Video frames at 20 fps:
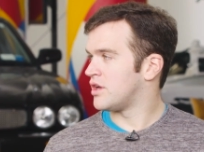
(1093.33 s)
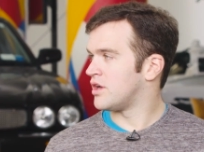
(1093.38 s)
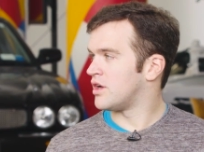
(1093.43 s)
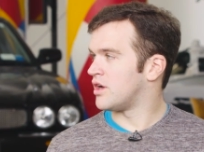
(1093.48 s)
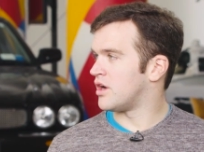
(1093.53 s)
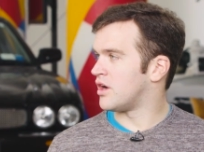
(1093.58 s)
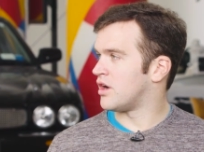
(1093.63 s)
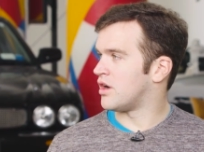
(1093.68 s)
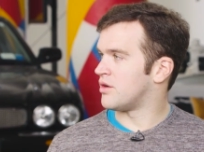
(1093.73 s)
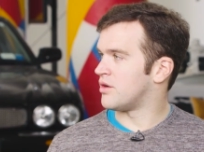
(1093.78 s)
Mm-hmm.
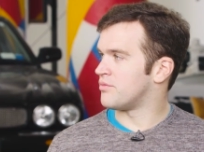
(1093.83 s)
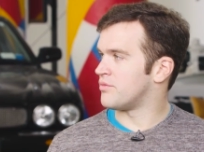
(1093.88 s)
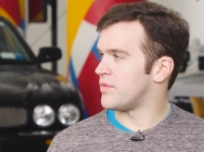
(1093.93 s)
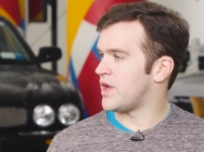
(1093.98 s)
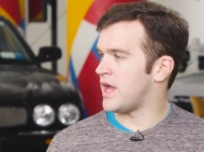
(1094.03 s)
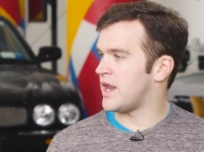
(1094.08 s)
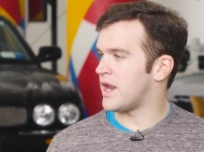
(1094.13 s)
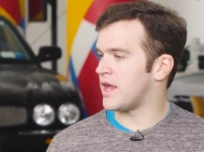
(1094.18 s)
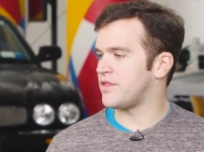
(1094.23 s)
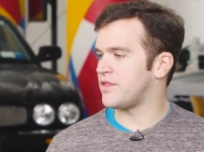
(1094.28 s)
Um,
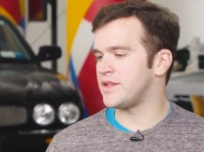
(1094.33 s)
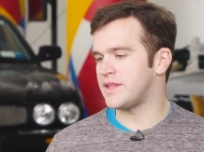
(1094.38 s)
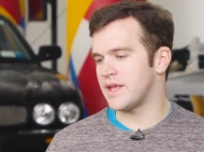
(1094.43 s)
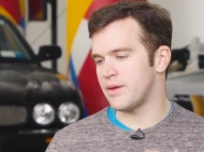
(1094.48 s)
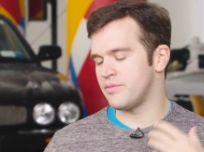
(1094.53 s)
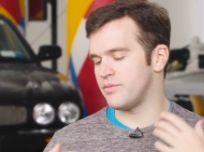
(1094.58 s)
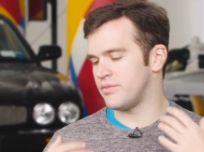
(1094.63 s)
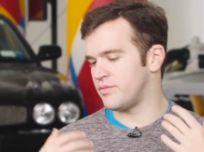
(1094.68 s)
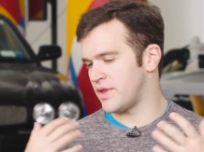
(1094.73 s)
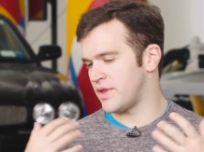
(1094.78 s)
and I think
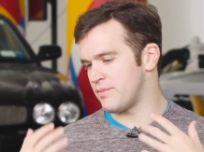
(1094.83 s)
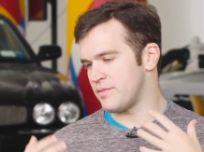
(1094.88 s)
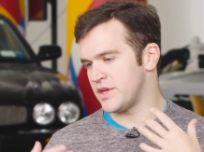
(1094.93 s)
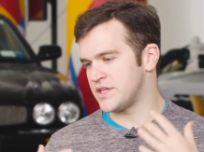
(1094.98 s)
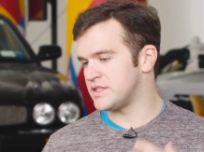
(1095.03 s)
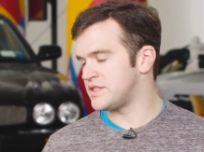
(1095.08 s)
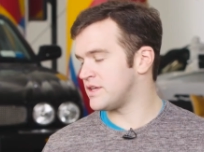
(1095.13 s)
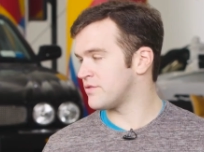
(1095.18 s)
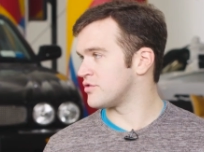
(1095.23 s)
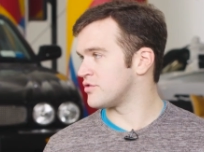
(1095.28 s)
that that
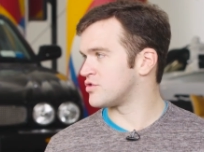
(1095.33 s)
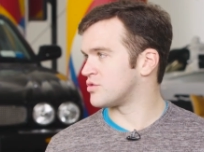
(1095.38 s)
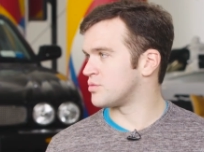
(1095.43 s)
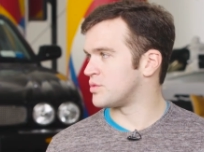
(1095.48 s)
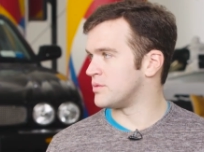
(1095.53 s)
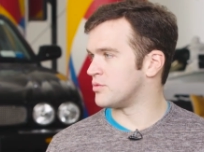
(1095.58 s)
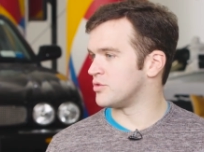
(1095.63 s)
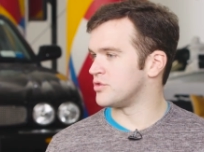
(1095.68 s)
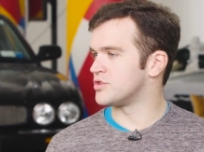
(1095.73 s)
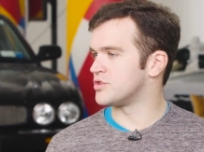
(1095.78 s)
makes a difference for
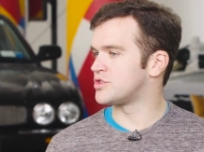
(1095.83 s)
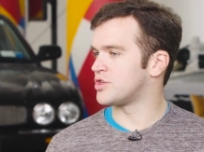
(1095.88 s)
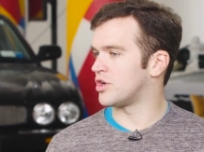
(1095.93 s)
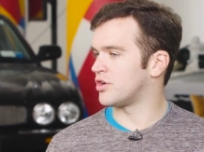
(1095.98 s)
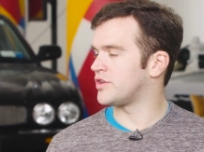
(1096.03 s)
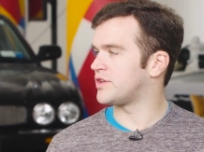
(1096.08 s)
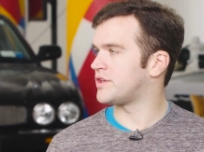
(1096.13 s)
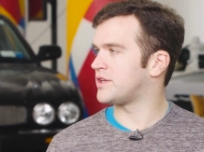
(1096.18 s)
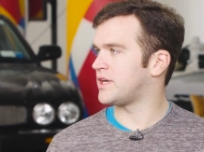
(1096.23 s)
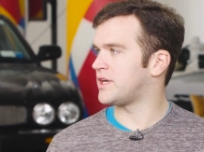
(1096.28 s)
people. You're
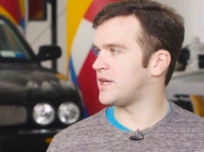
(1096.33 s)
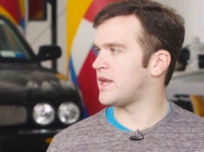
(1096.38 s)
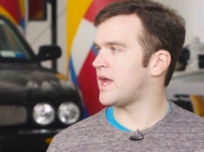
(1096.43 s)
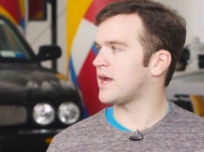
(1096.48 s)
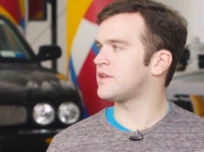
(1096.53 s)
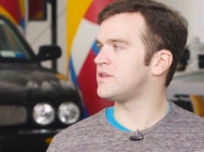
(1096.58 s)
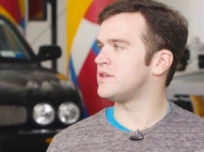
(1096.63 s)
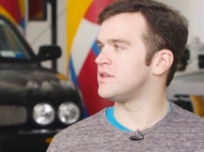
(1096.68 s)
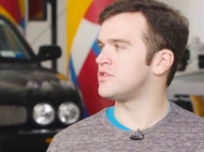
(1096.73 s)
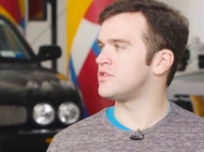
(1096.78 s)
starting to
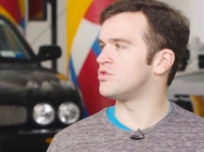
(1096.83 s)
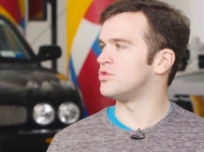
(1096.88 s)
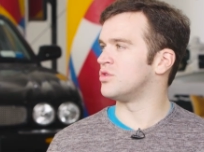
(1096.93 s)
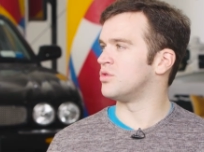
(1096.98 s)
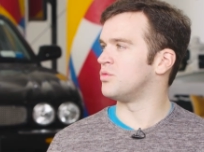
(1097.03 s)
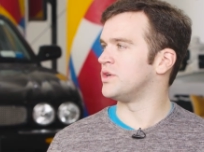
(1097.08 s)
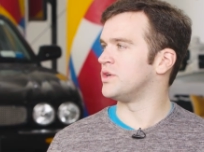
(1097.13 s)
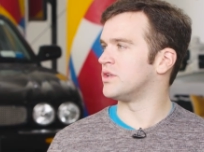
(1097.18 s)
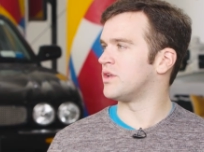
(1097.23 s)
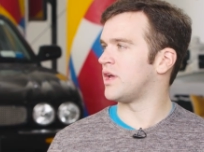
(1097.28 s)
connect it to a
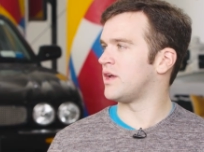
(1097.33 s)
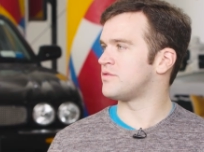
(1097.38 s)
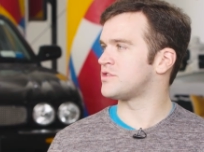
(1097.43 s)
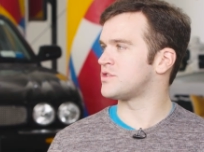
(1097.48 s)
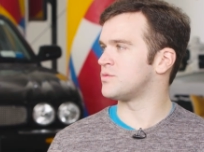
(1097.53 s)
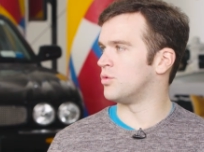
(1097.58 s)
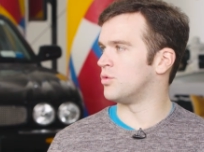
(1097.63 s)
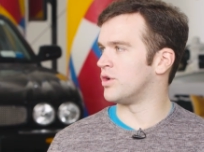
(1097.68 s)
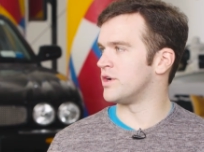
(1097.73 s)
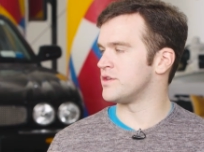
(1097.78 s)
real life
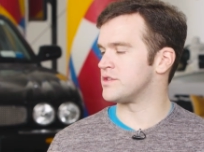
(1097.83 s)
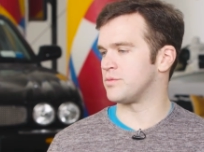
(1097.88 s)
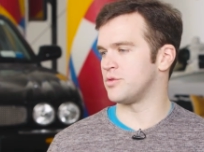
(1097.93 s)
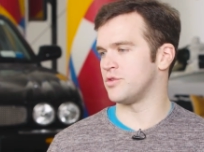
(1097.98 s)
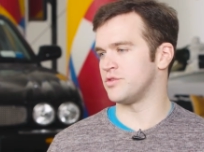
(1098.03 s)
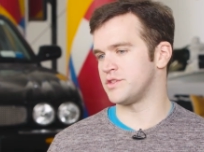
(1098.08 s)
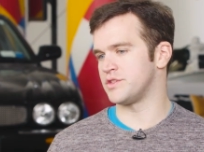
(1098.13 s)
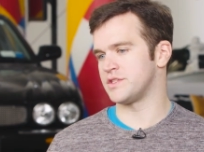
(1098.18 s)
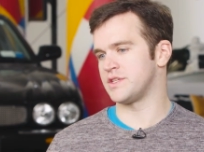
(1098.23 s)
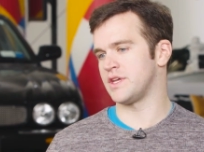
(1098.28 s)
sport as
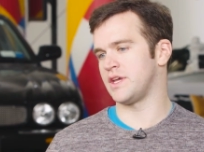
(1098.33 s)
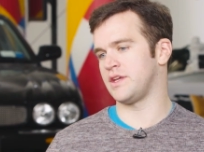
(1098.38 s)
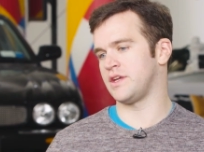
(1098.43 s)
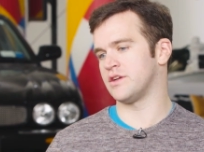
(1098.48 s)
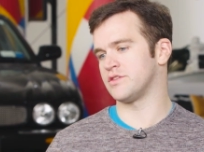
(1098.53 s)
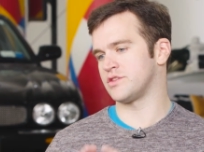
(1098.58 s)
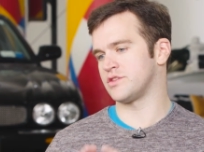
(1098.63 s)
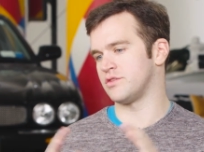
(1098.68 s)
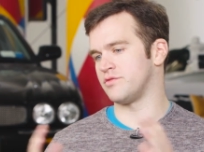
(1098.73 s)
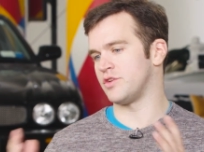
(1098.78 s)
opposed to saying
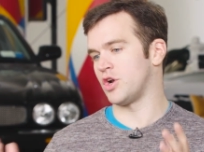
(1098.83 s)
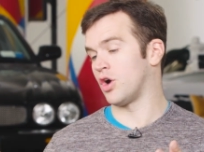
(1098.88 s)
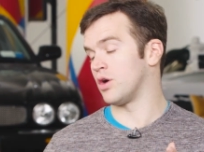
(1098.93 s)
here's sort of an